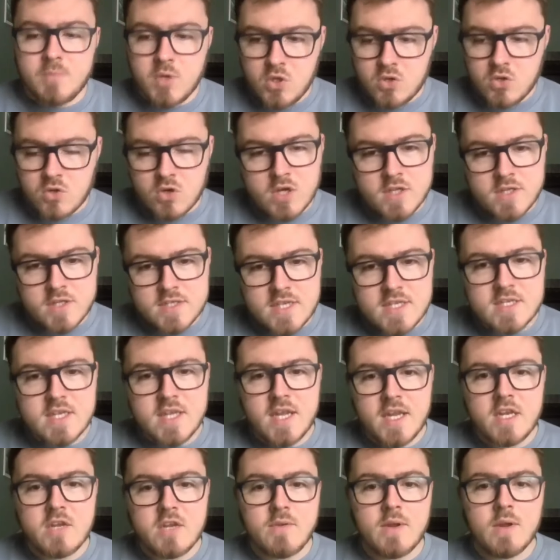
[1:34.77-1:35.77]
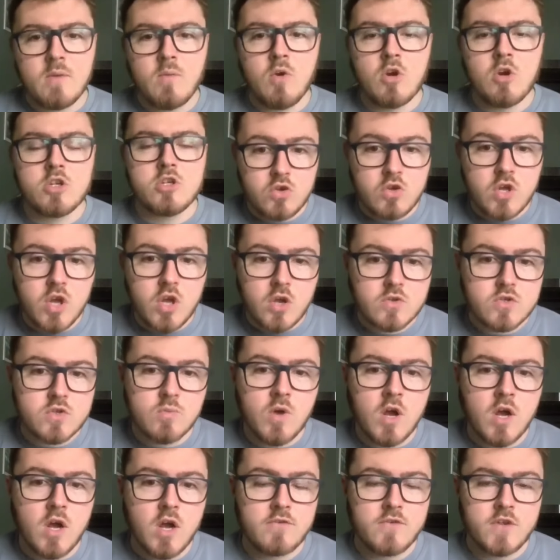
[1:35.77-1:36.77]
but you're consistently doing what you know to
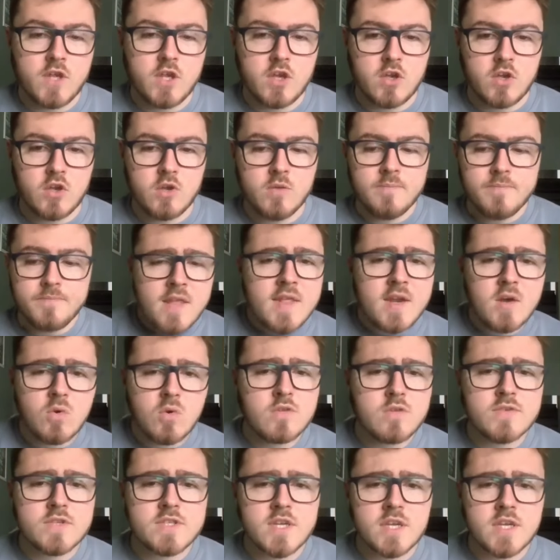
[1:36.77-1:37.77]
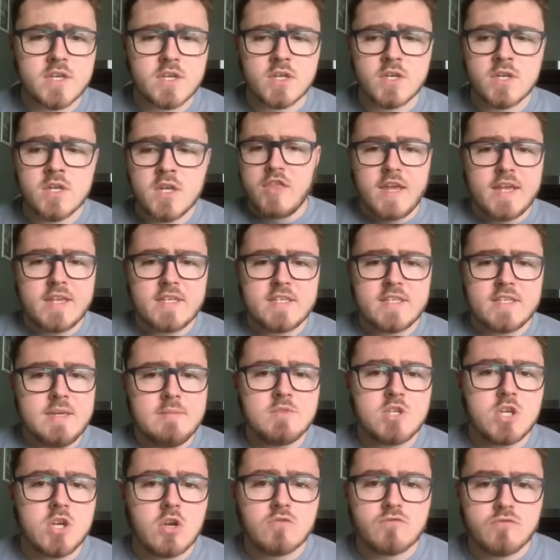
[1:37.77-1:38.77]
work for you. And then all of a sudden, things
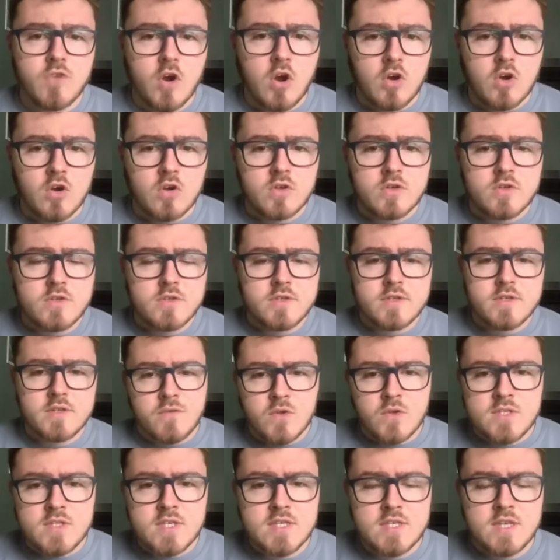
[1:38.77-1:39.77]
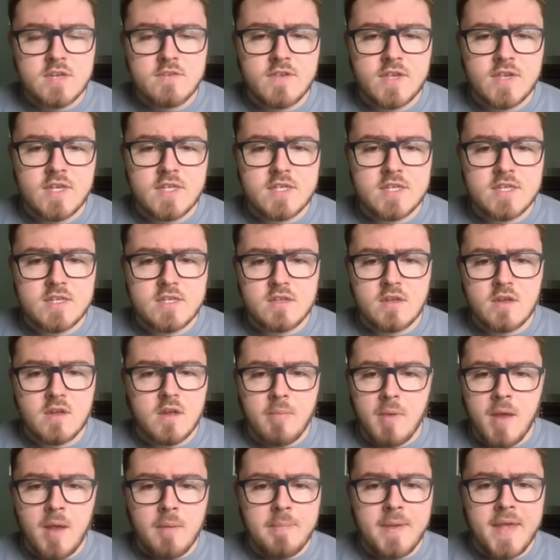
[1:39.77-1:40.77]
seem to go wrong. Food sensitivities
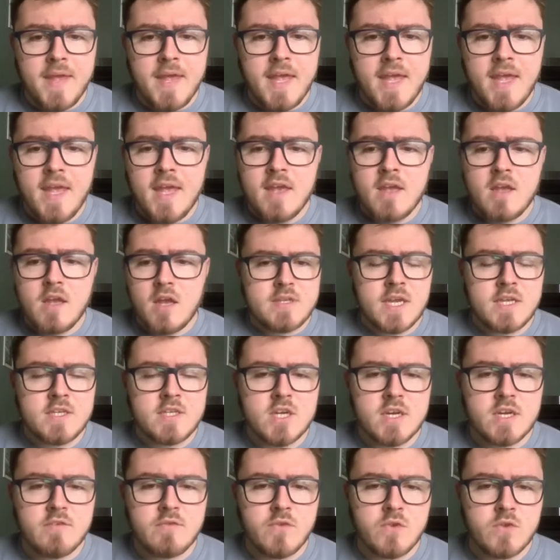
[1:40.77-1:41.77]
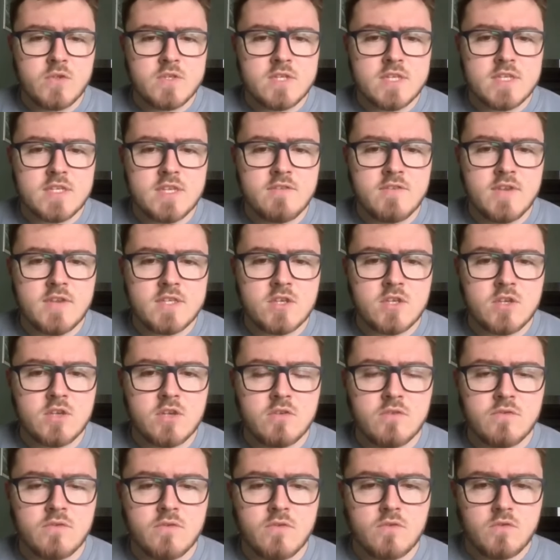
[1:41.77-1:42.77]
appear potentially food sensitivities that
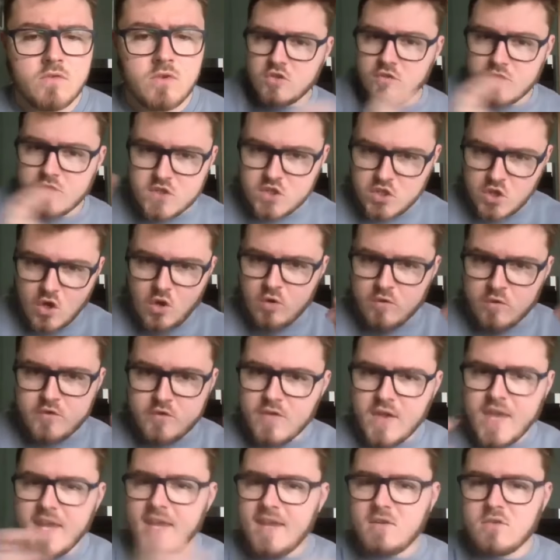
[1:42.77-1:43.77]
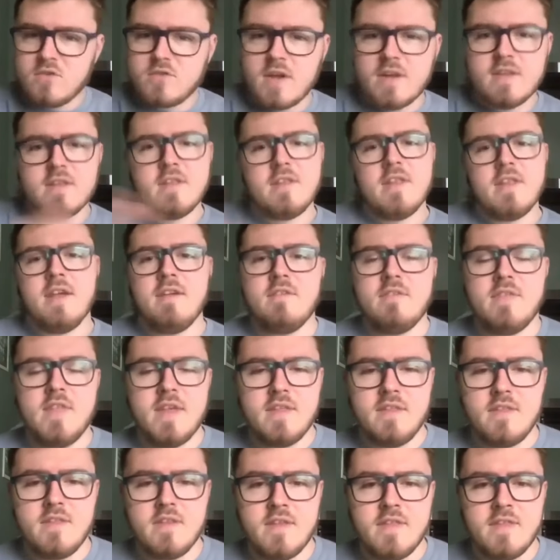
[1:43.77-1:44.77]
you've you've solved you've healed and then they,
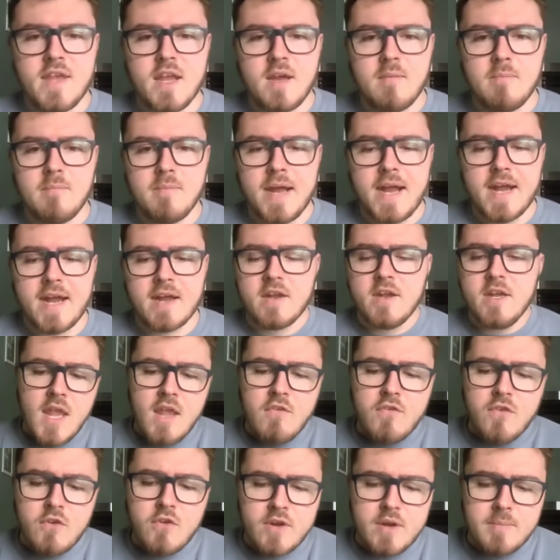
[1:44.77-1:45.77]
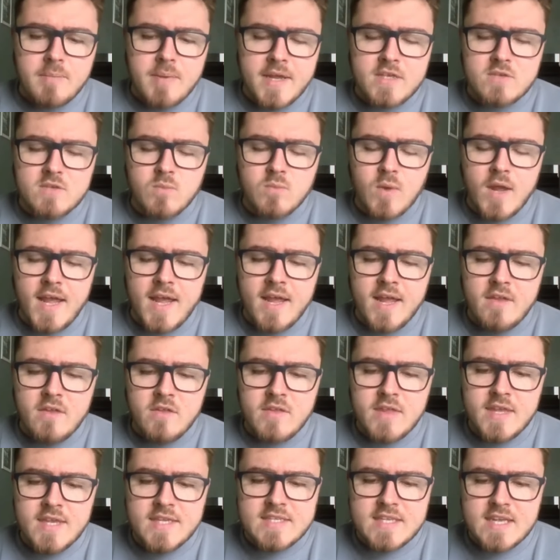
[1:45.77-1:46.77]
they then they come back if you're in a place where
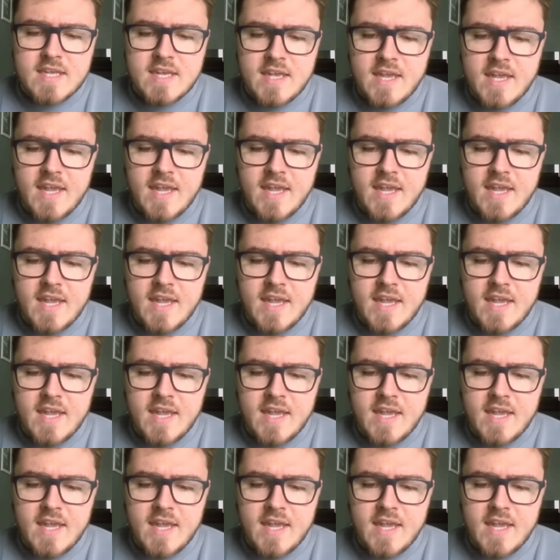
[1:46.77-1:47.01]
this